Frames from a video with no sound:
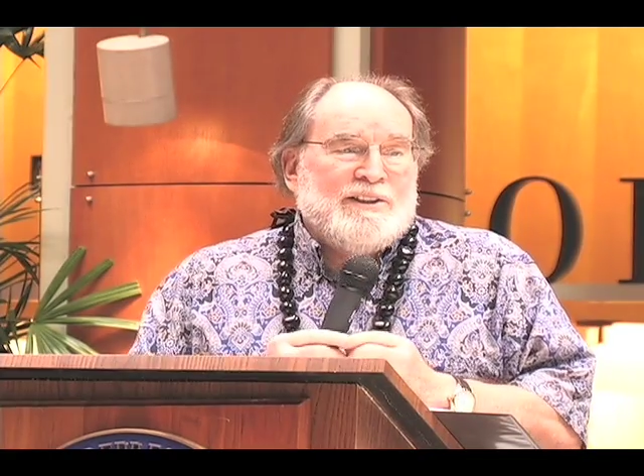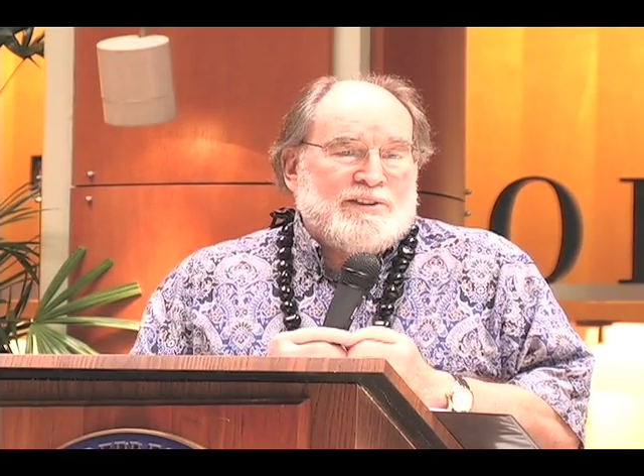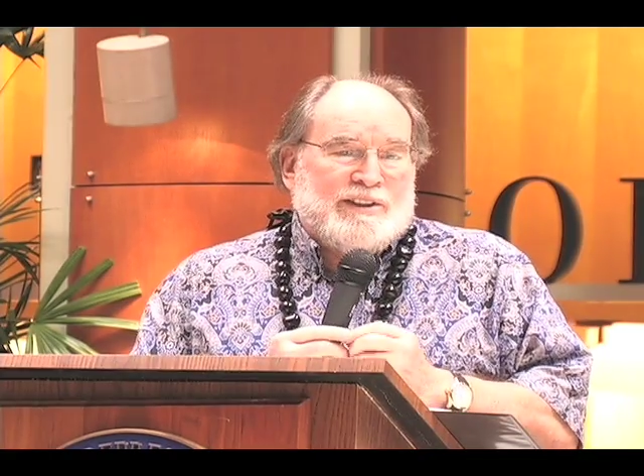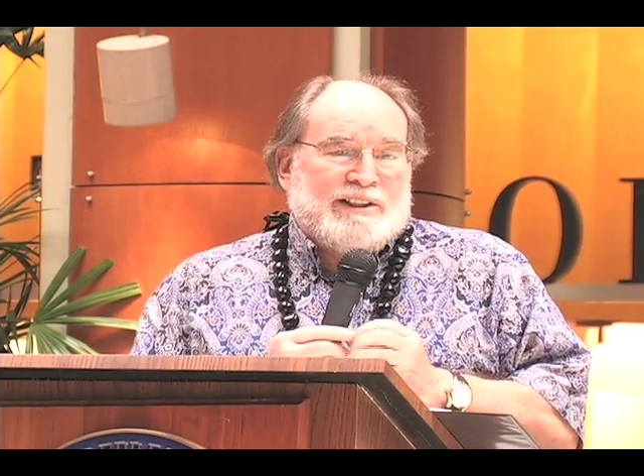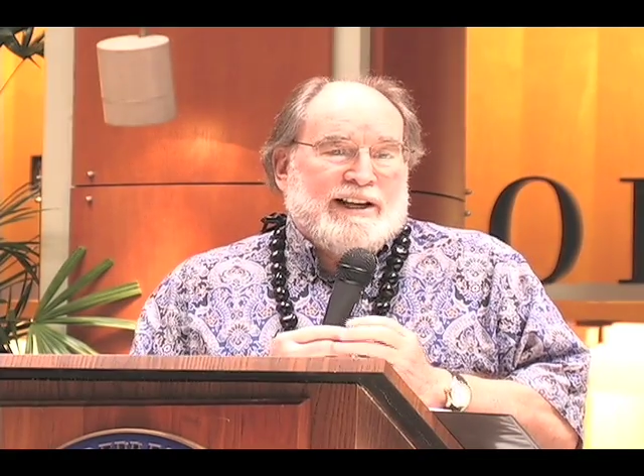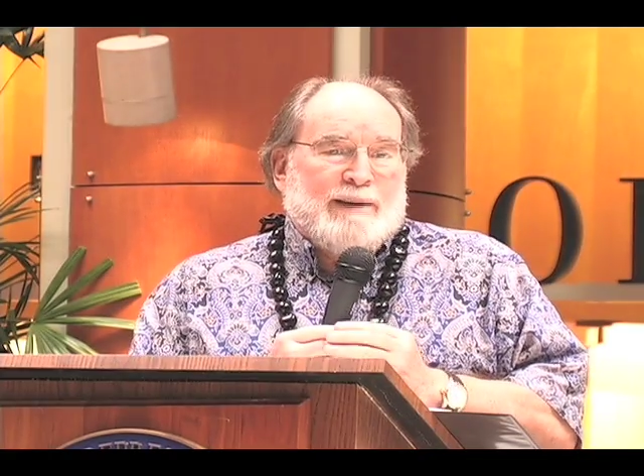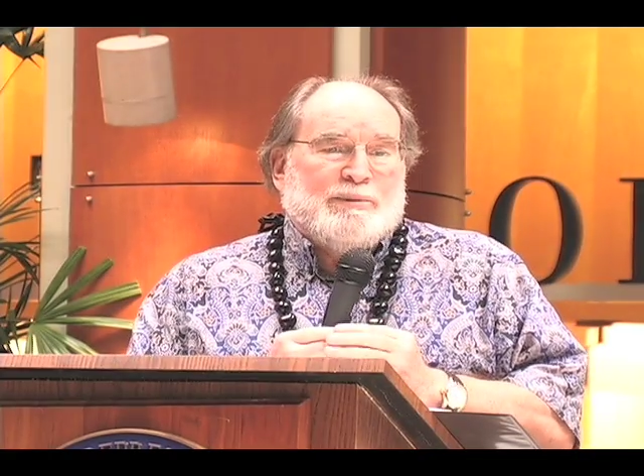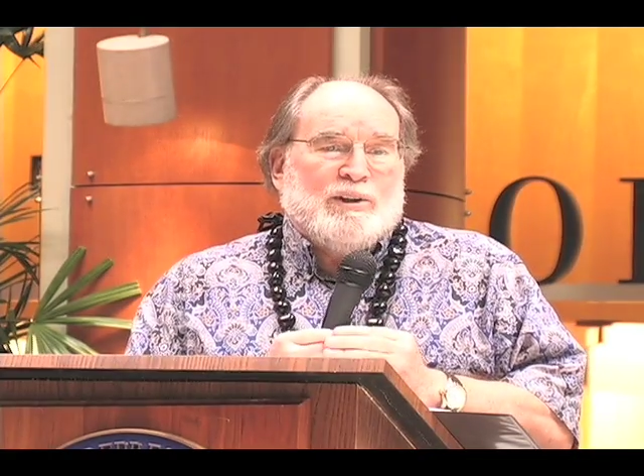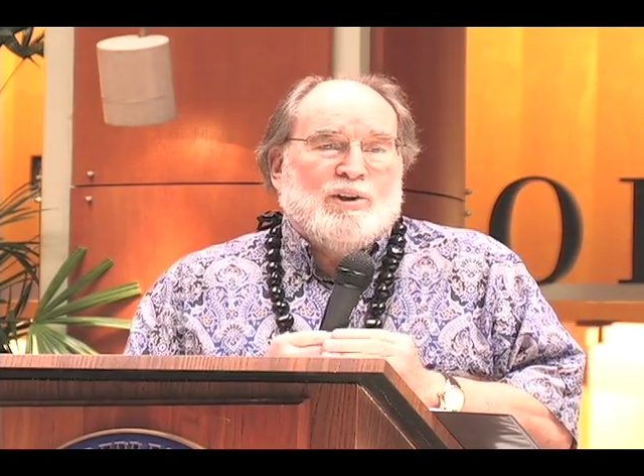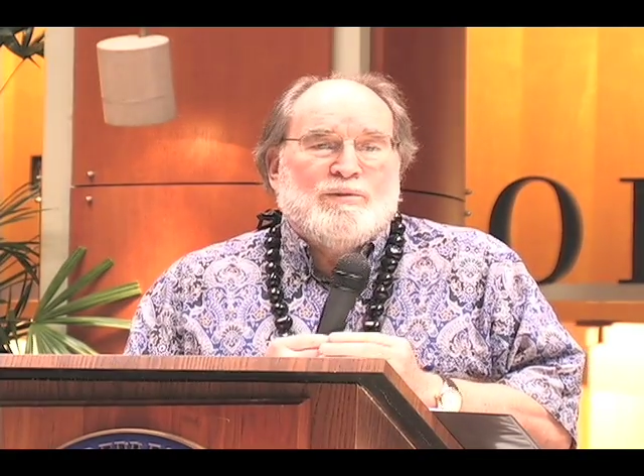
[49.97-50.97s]
to the
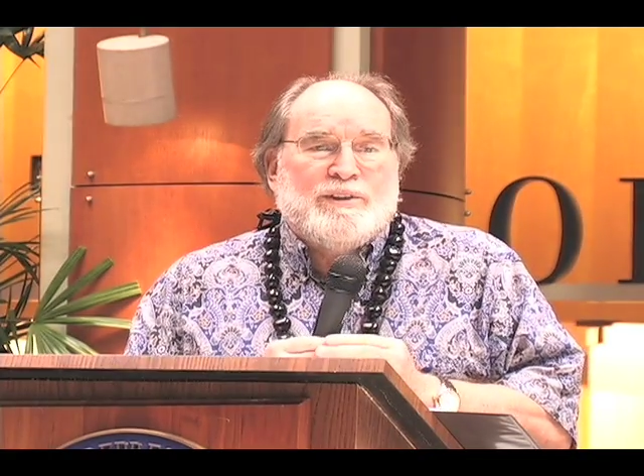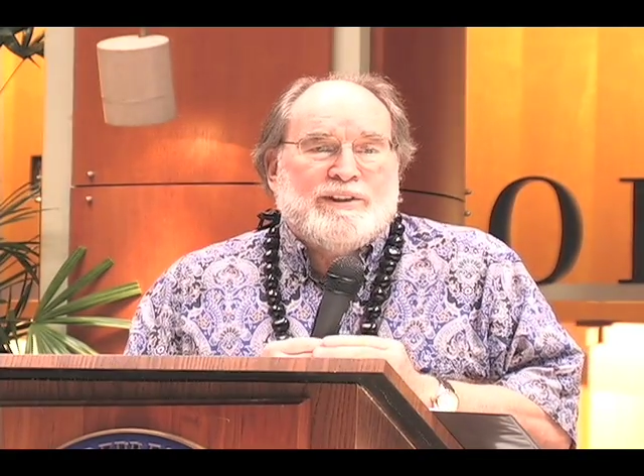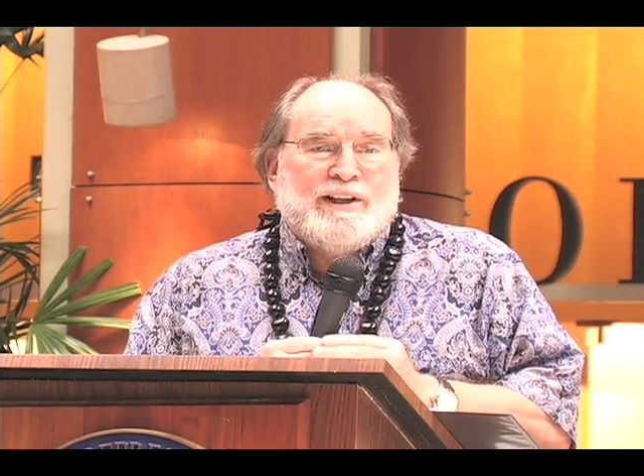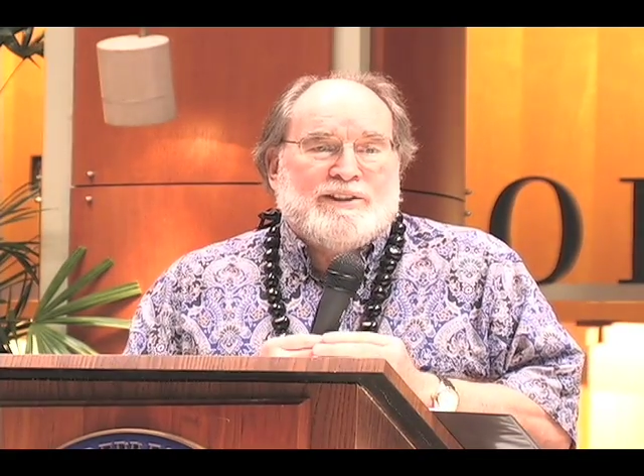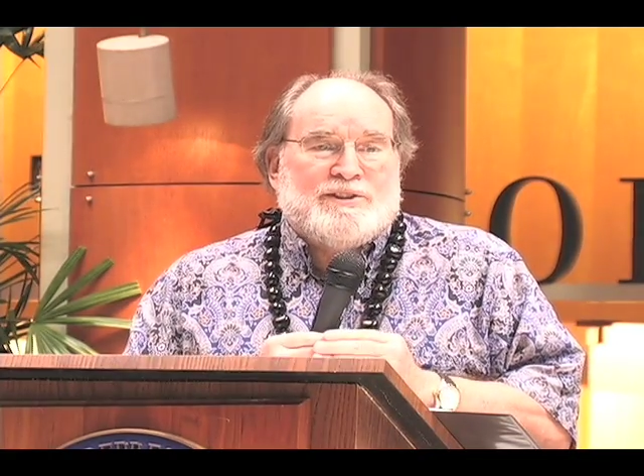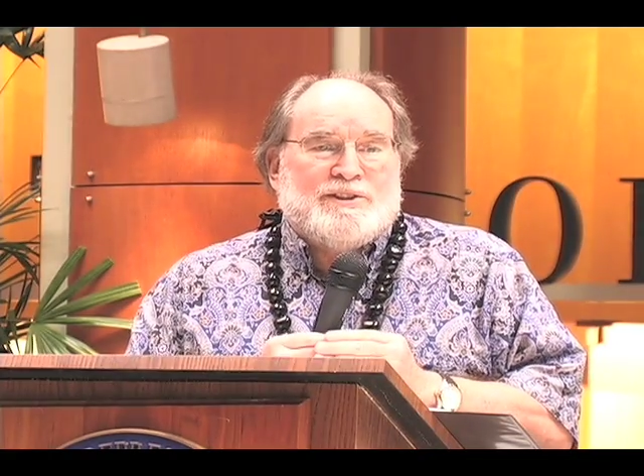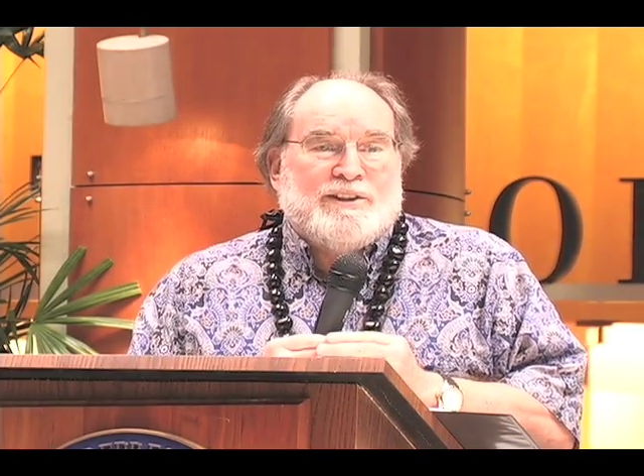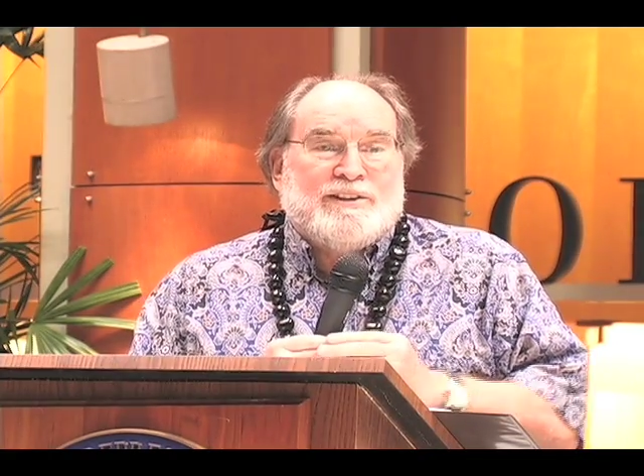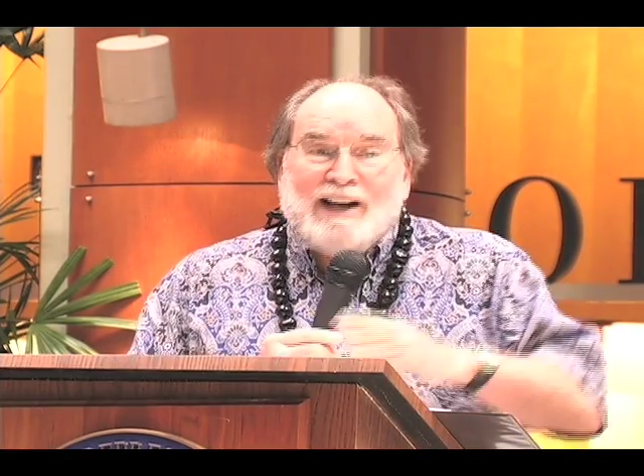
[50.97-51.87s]
Capitol over the next year.